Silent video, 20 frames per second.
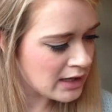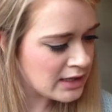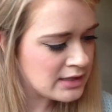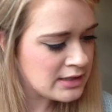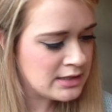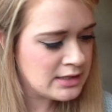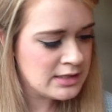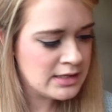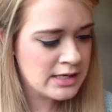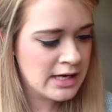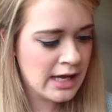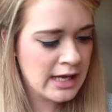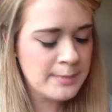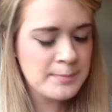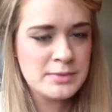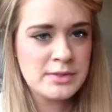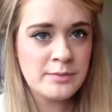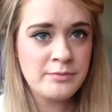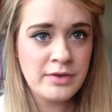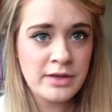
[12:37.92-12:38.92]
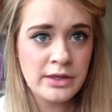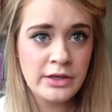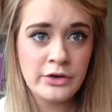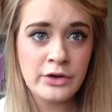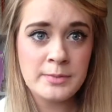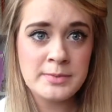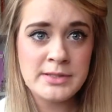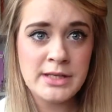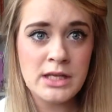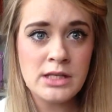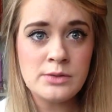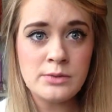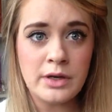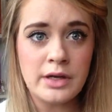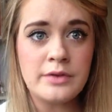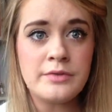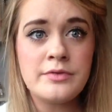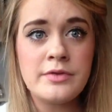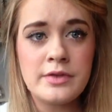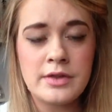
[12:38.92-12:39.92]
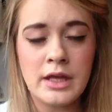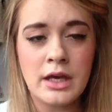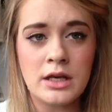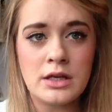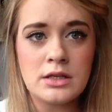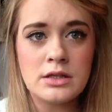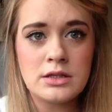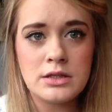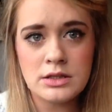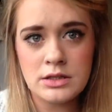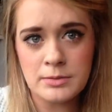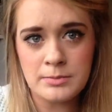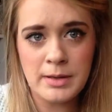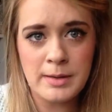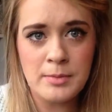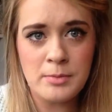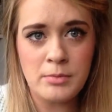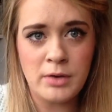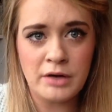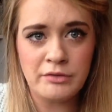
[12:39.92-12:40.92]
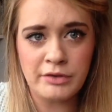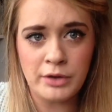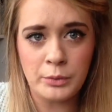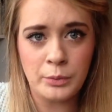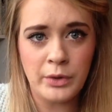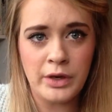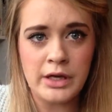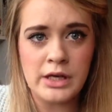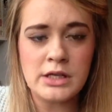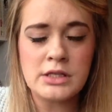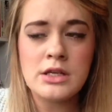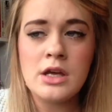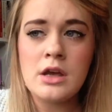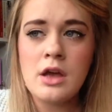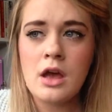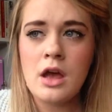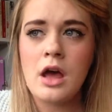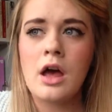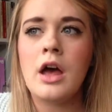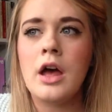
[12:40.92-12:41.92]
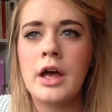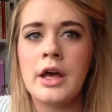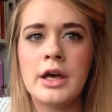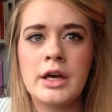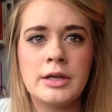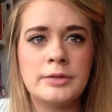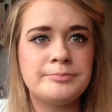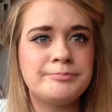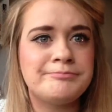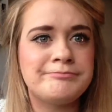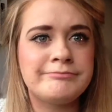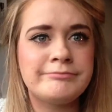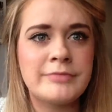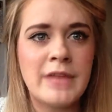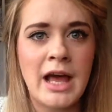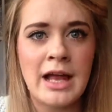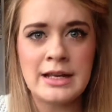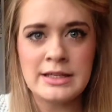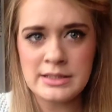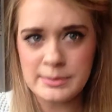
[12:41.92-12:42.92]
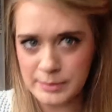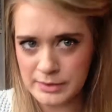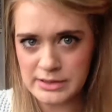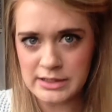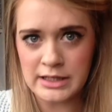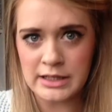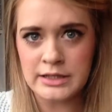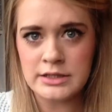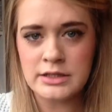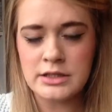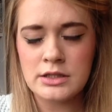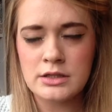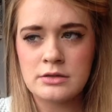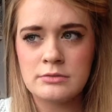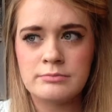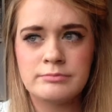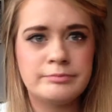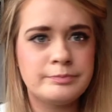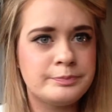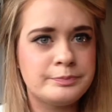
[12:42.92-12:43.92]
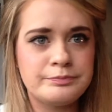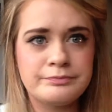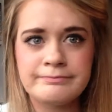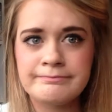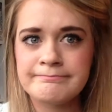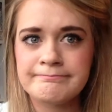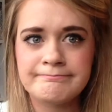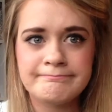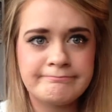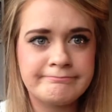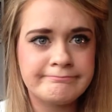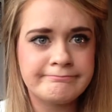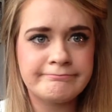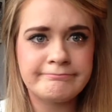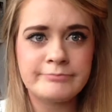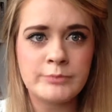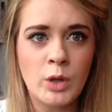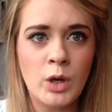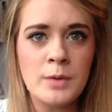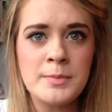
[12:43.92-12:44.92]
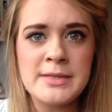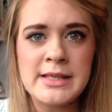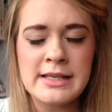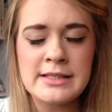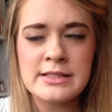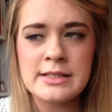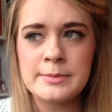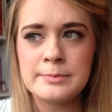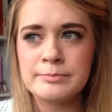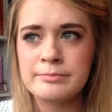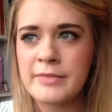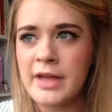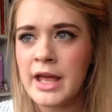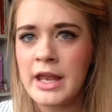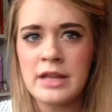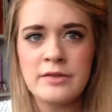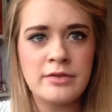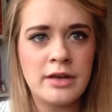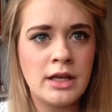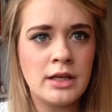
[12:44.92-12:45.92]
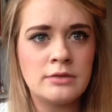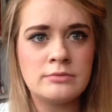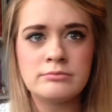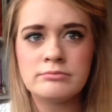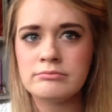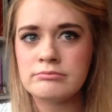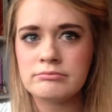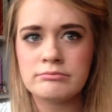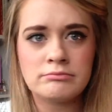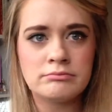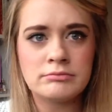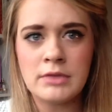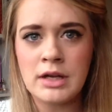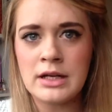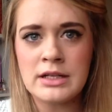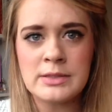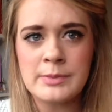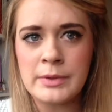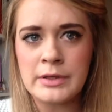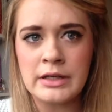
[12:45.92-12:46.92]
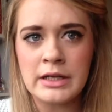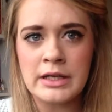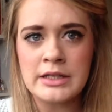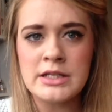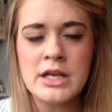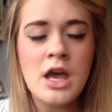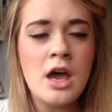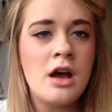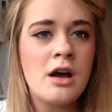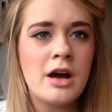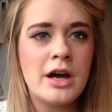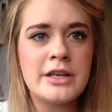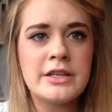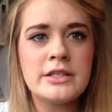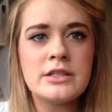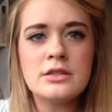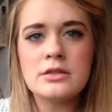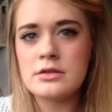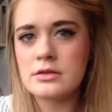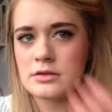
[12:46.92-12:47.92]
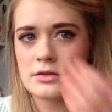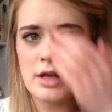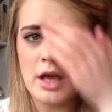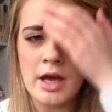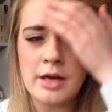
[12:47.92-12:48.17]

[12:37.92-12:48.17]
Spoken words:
Name something that you're obsessed with that some people might find weird. Alice in Wonderland. Obsessed. Anything Alice in Wonderland. I didn't